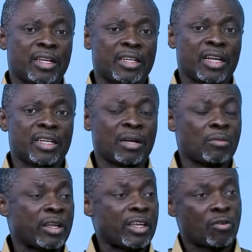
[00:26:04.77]
yen
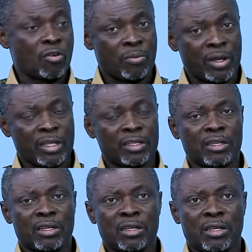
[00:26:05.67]
nama ye kobe.
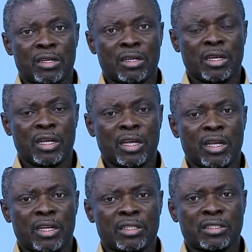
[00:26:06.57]

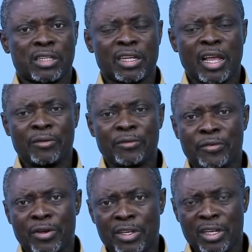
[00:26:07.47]
Say, I'm
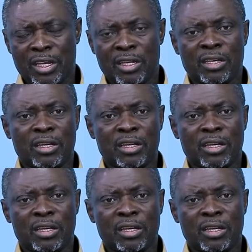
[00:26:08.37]
sure ye,